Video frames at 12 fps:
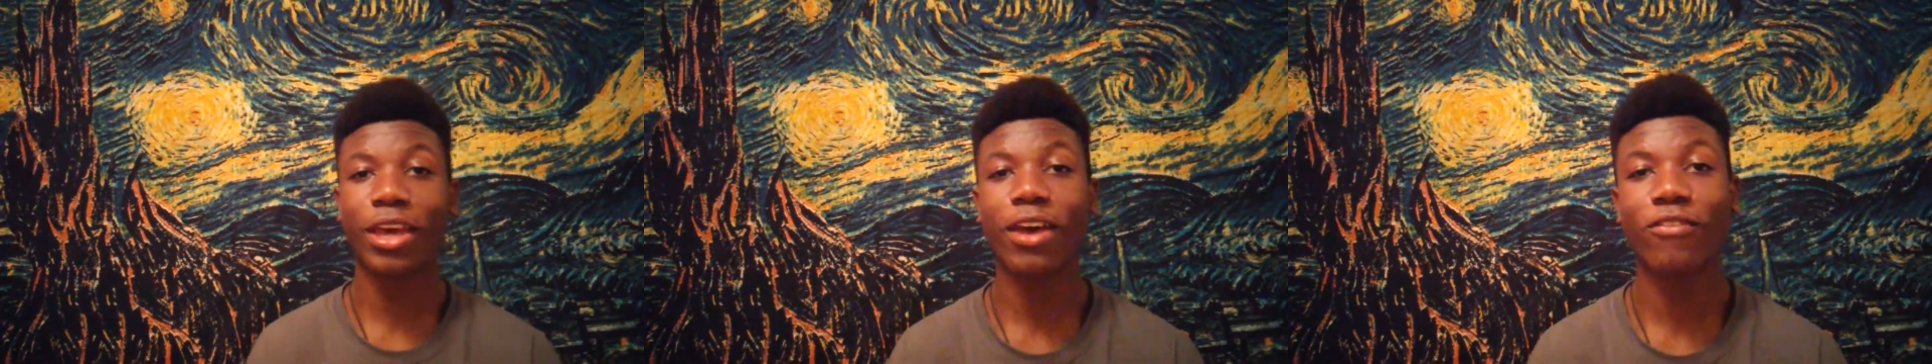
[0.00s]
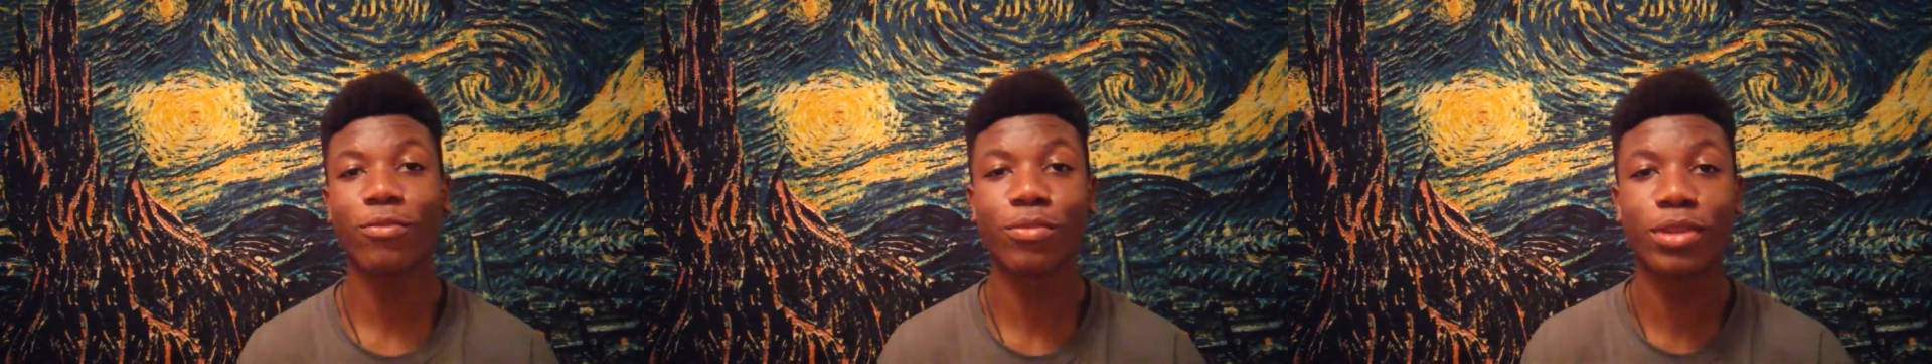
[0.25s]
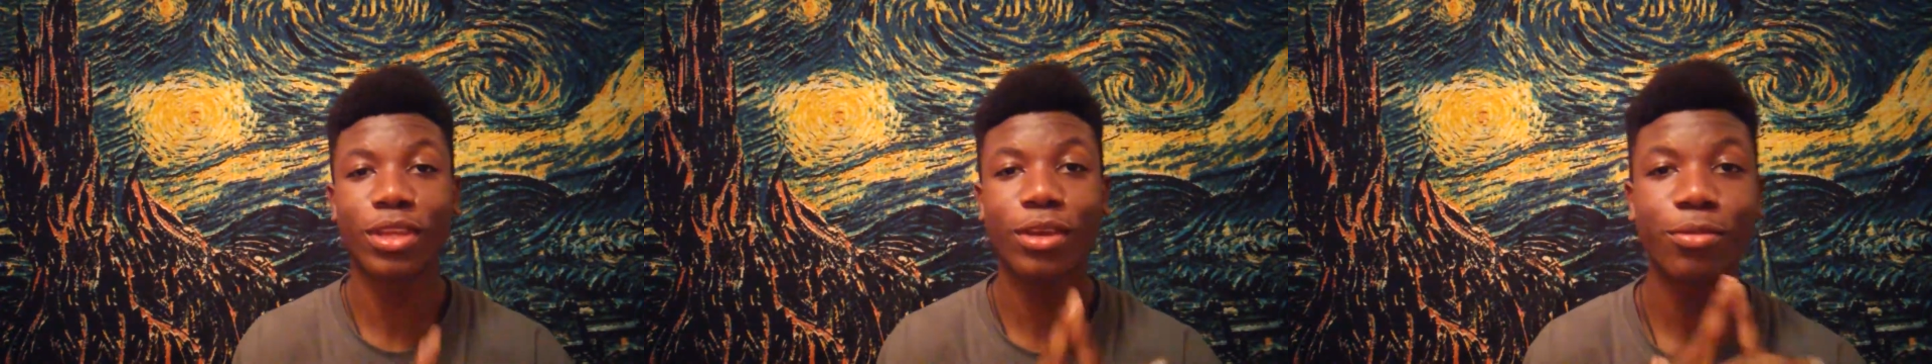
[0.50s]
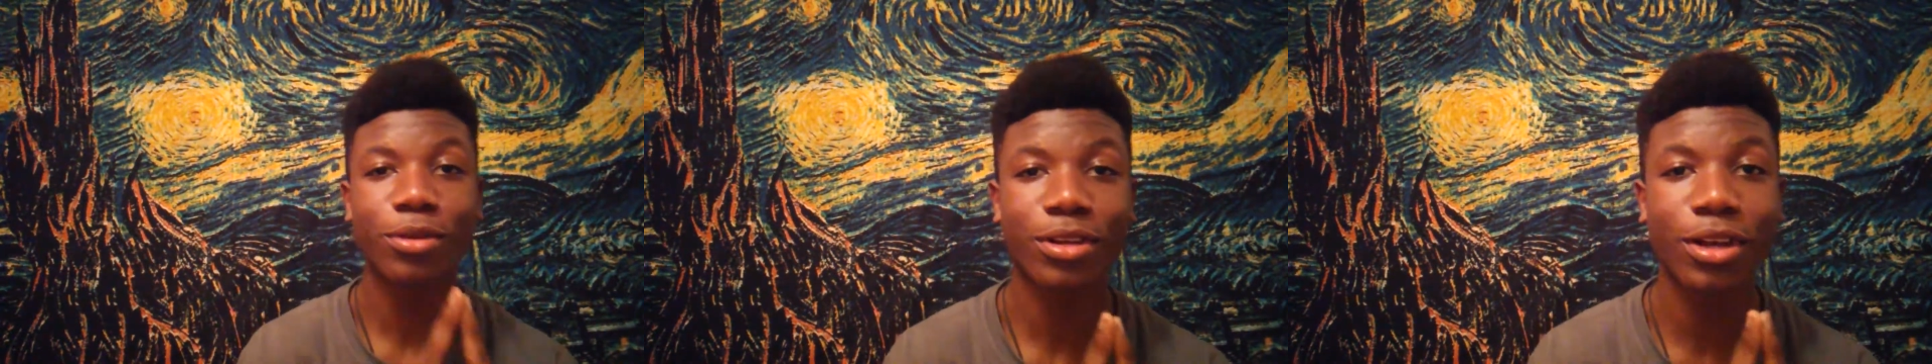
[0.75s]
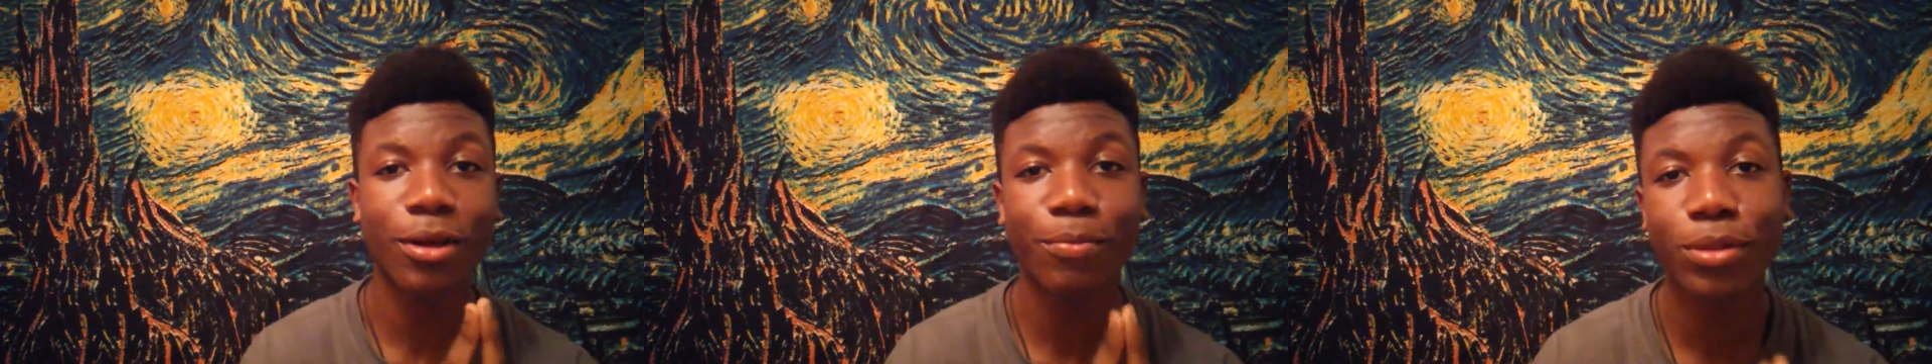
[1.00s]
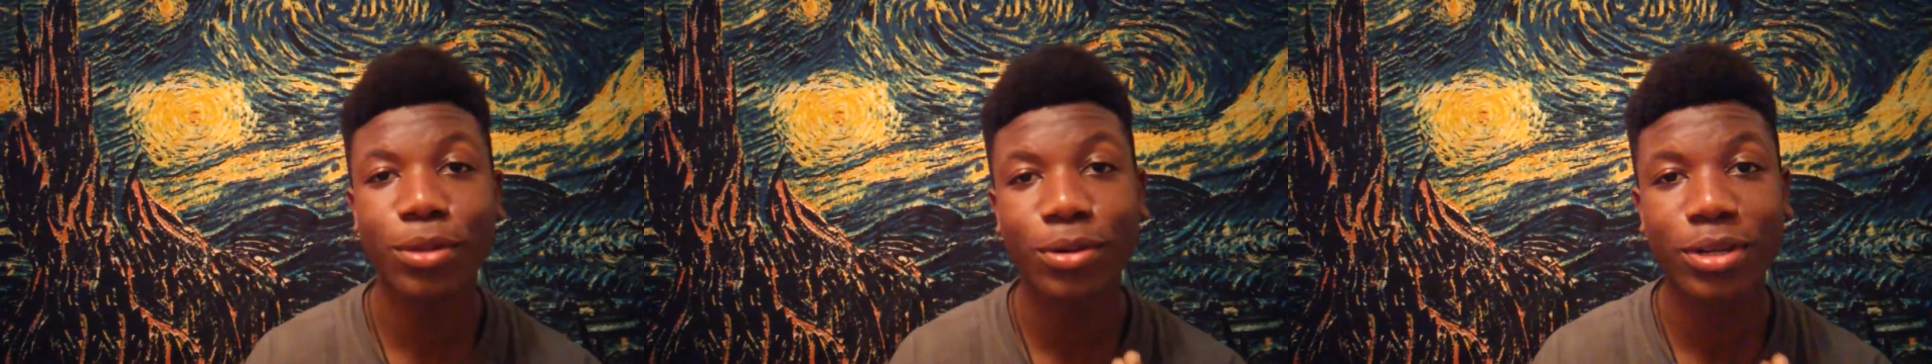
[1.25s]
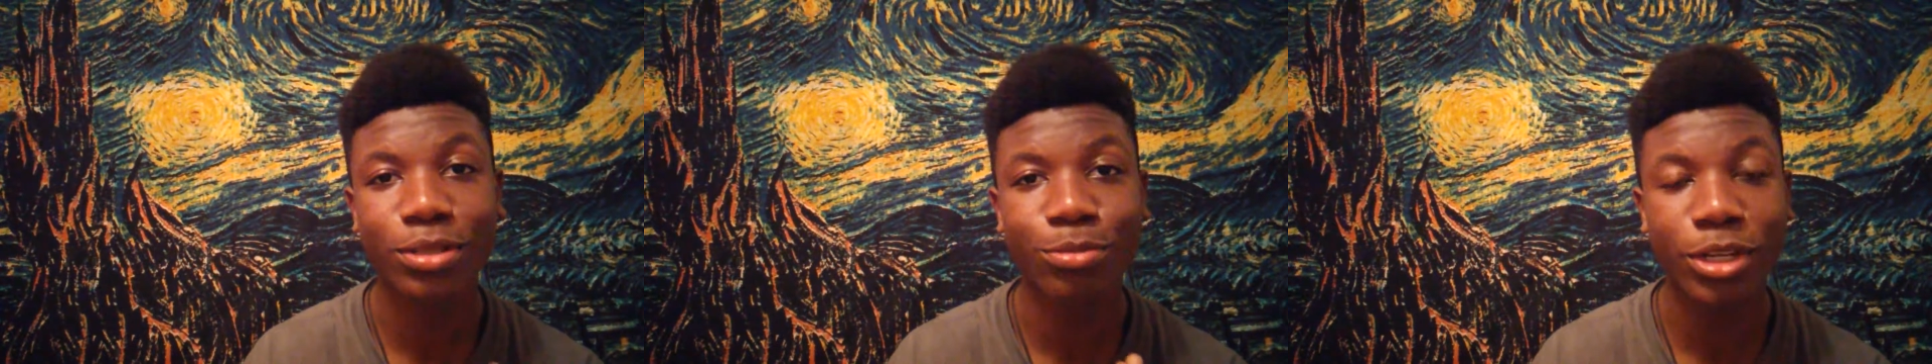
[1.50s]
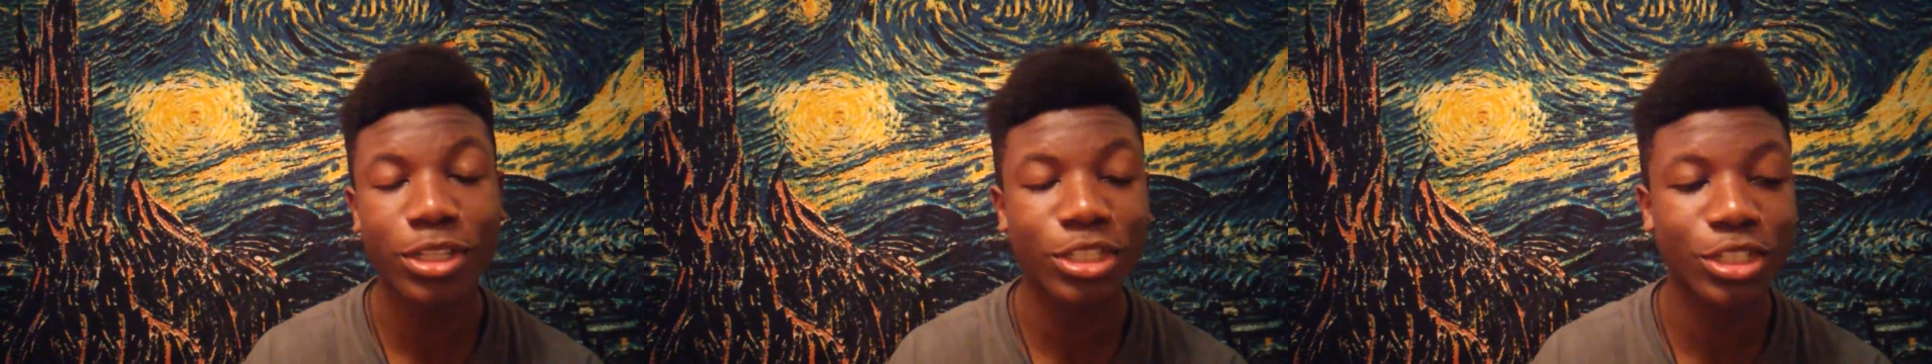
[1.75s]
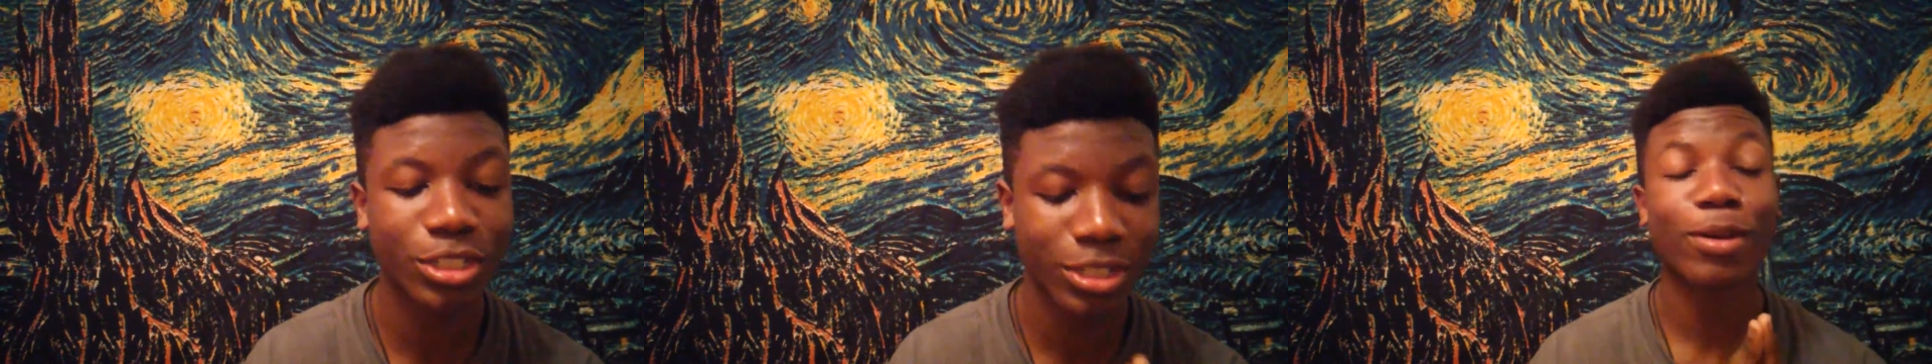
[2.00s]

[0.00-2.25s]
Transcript: haven't been able to upload as much.